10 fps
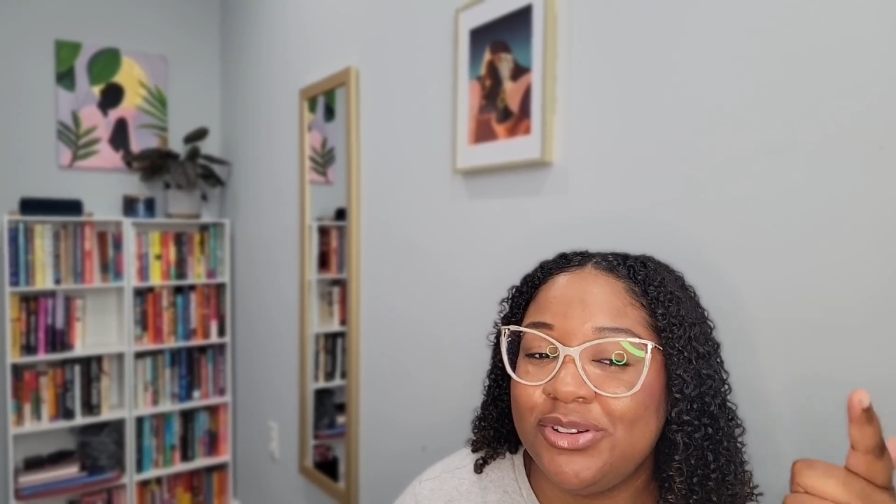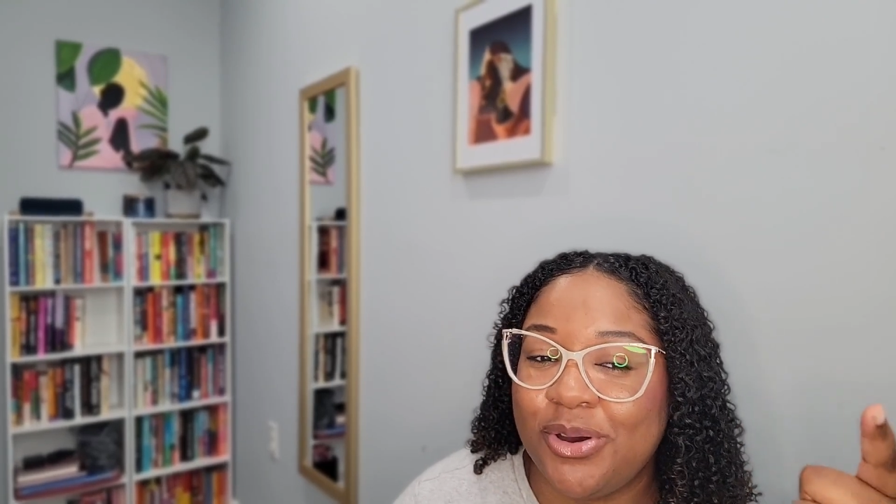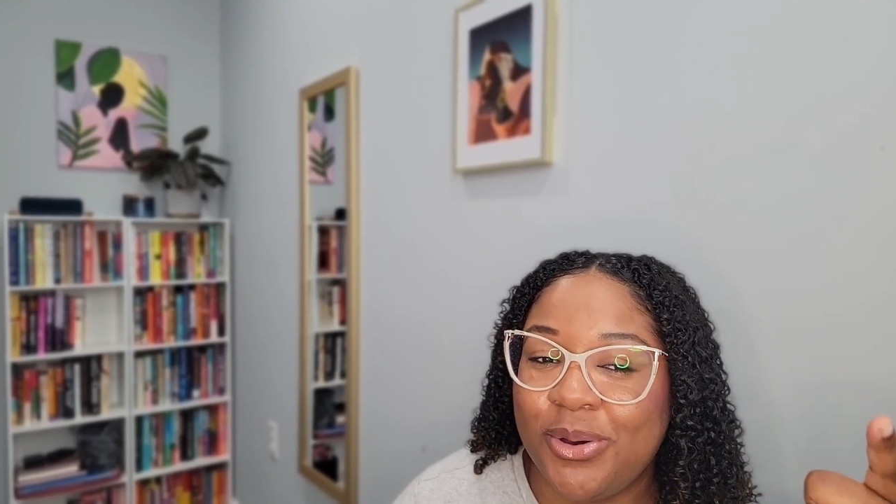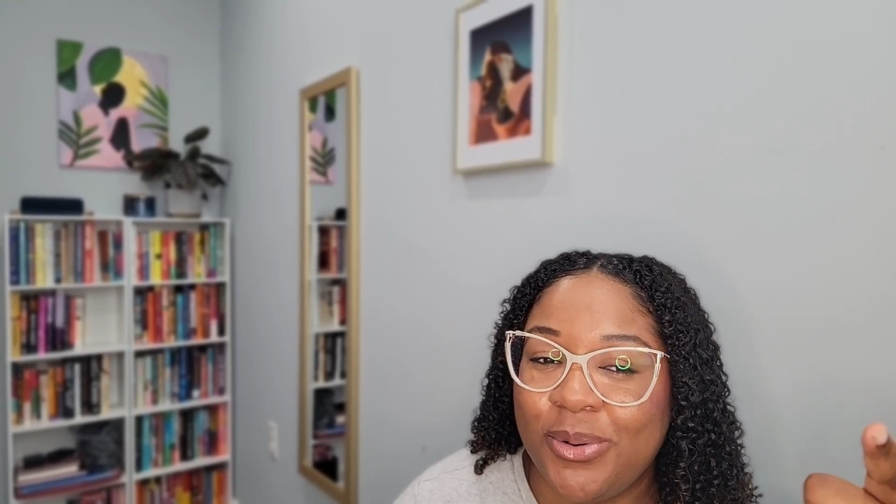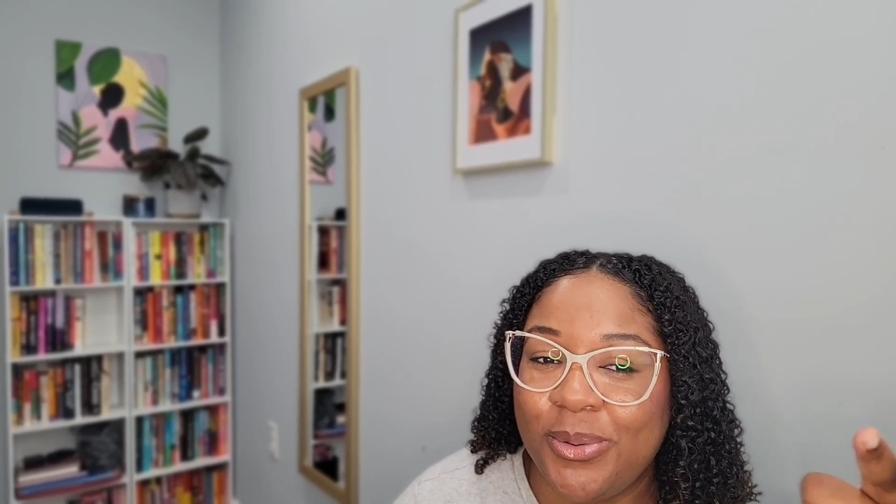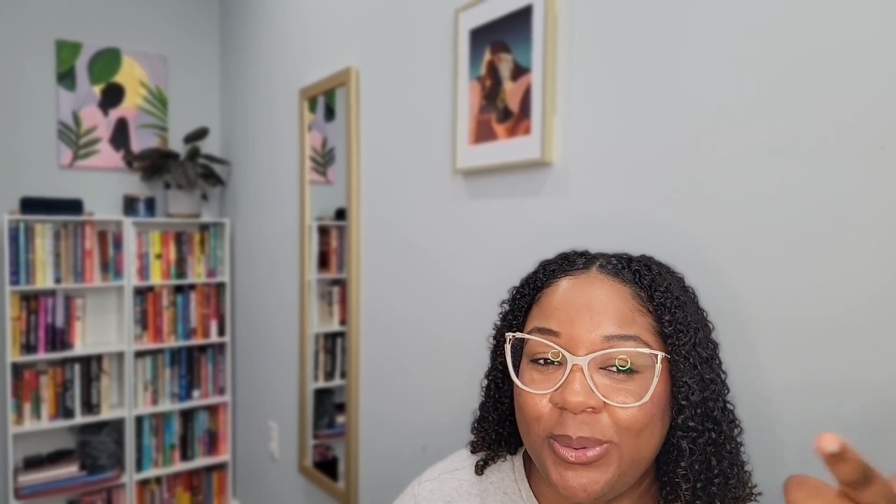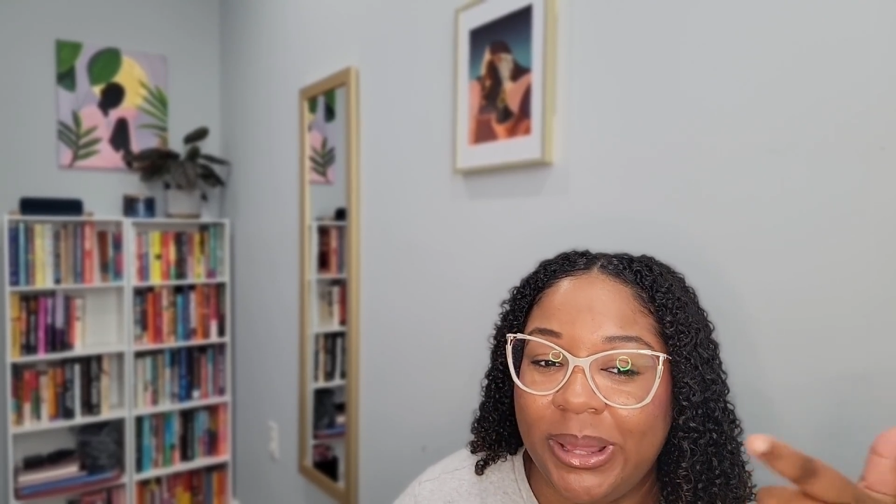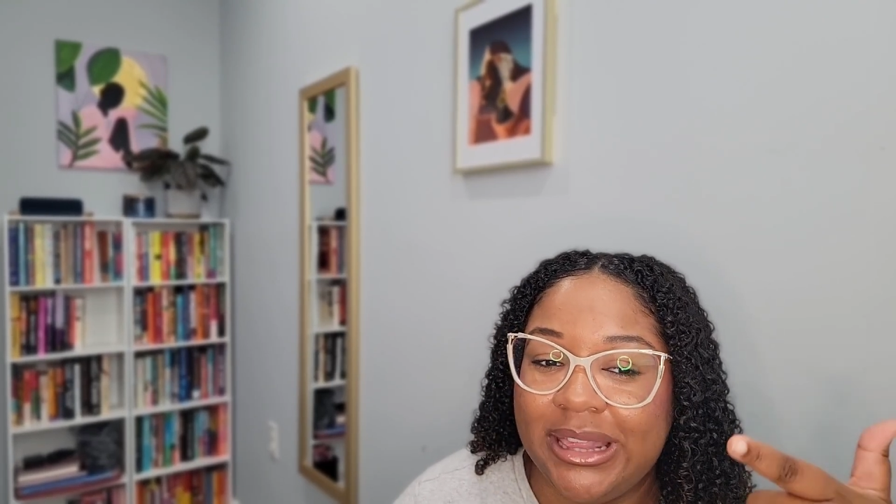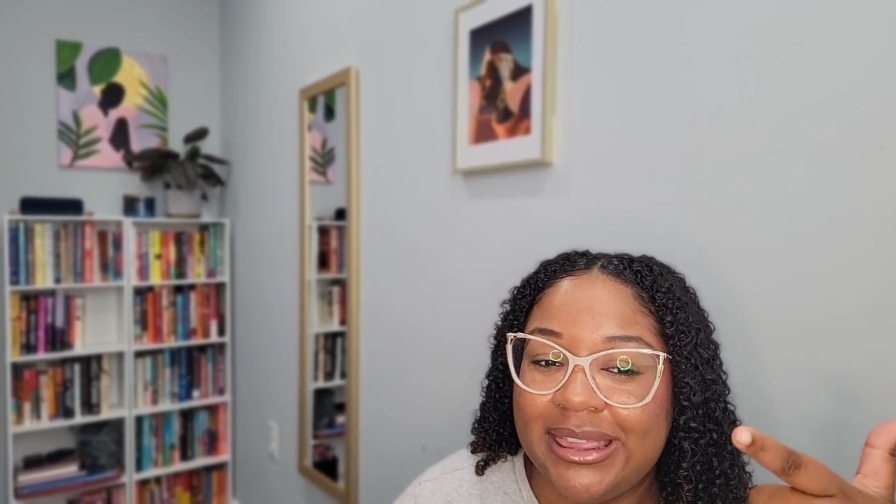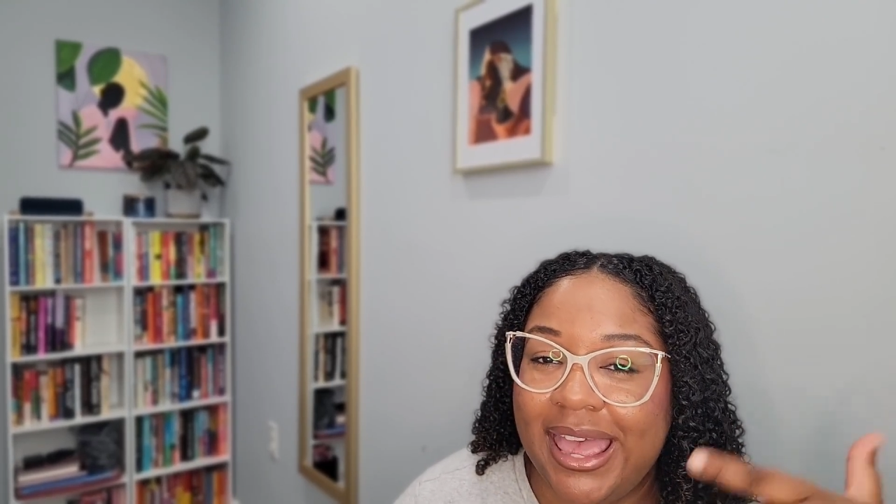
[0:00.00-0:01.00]
know
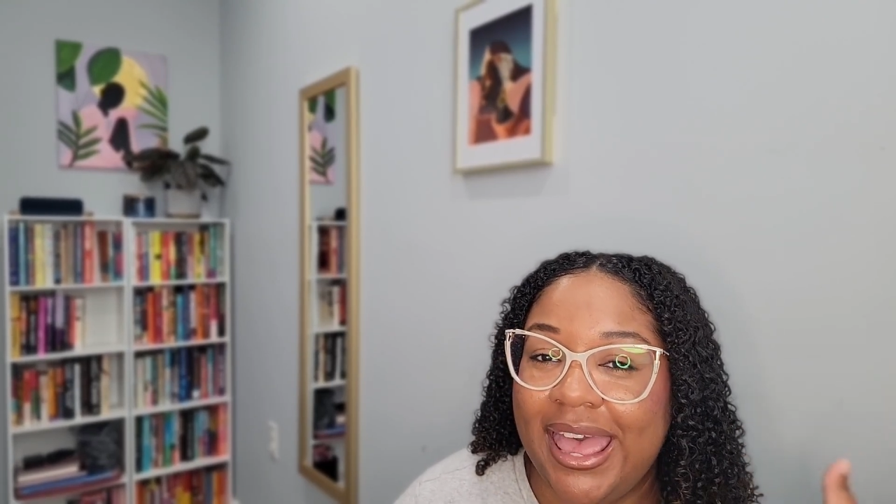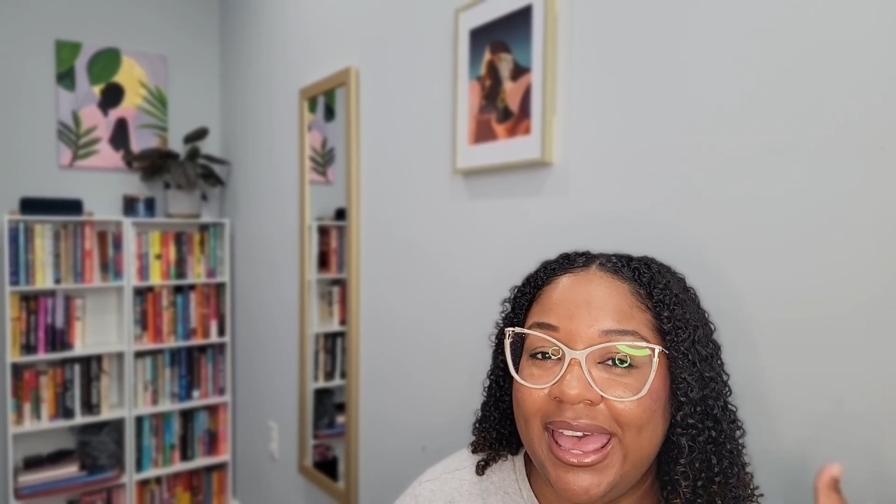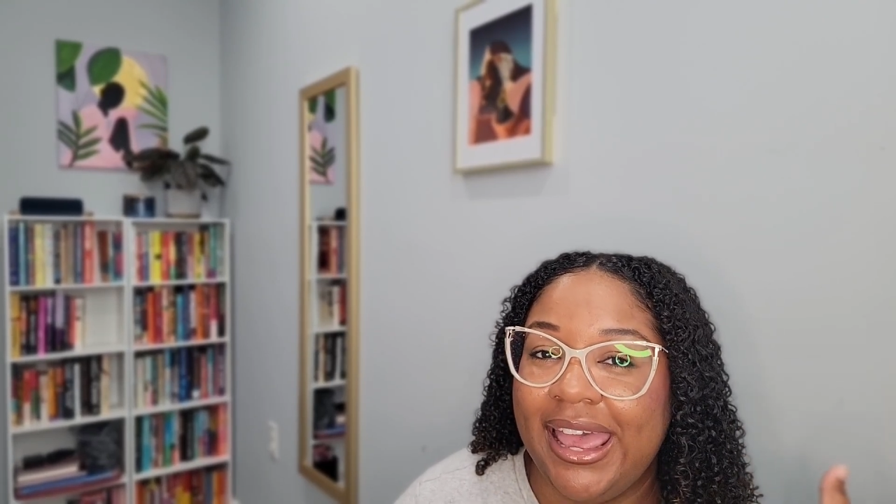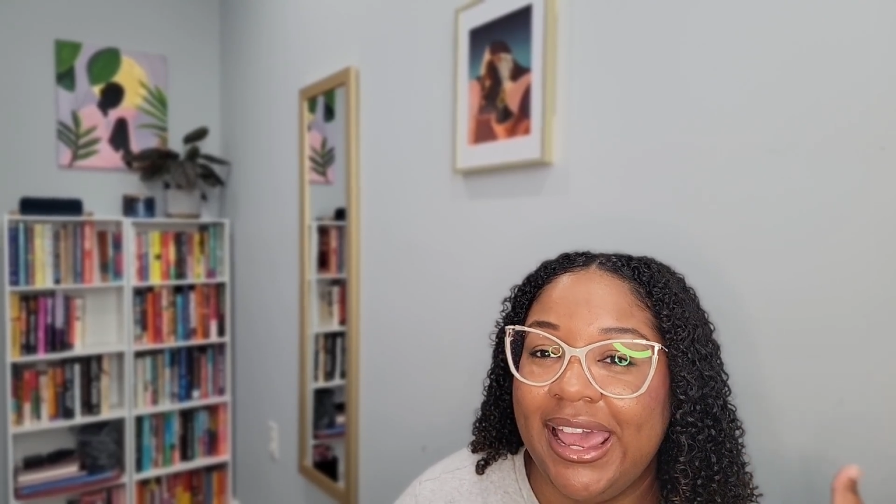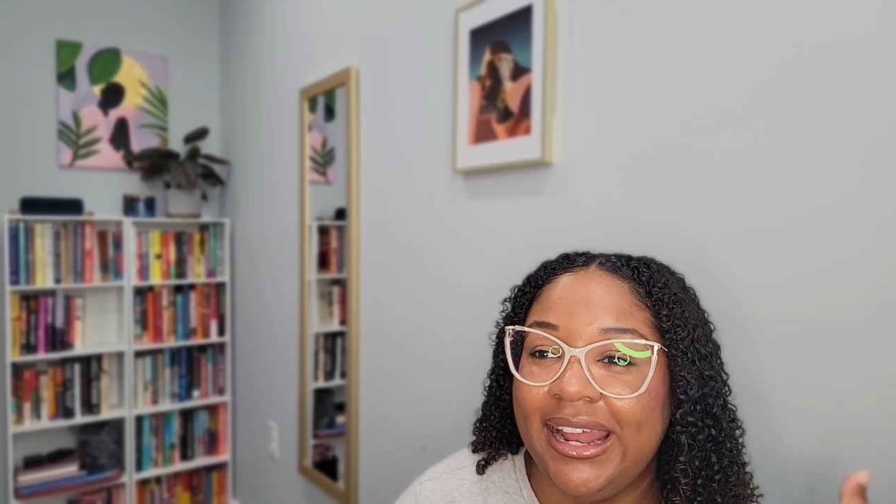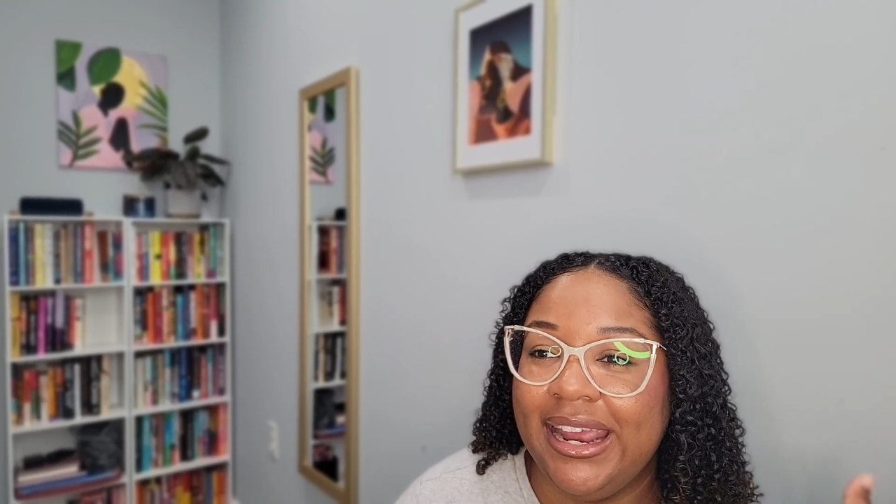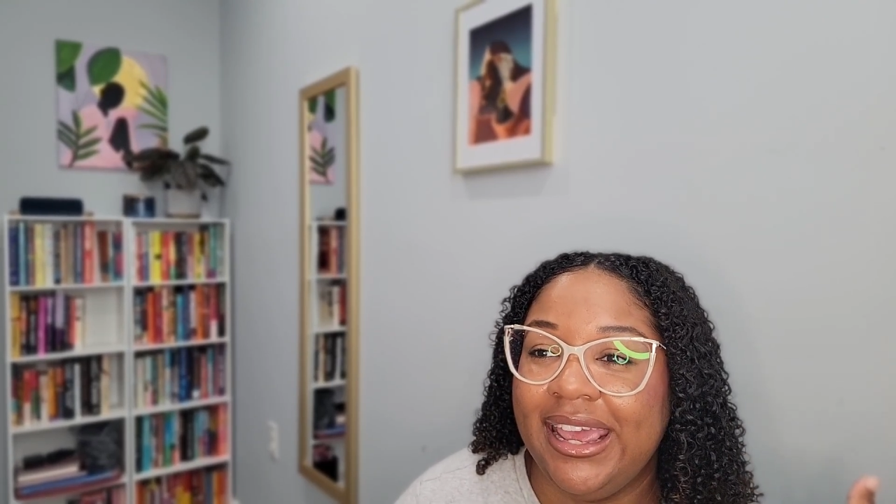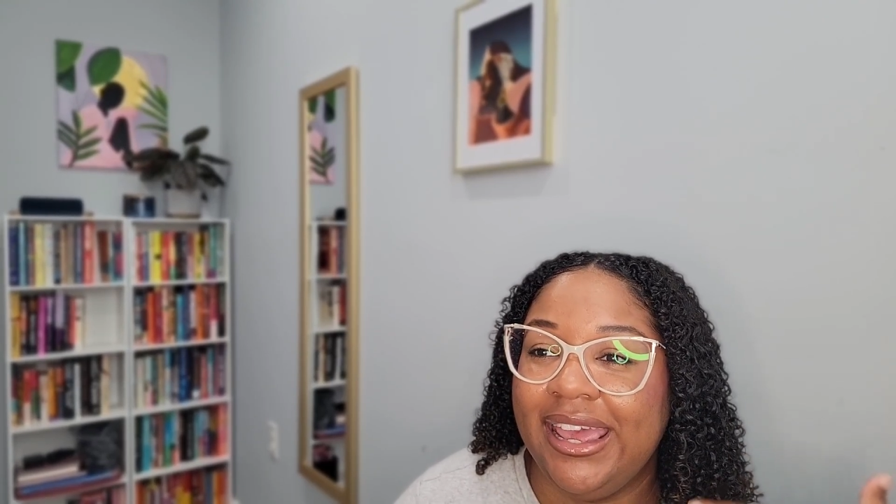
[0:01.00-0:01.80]
that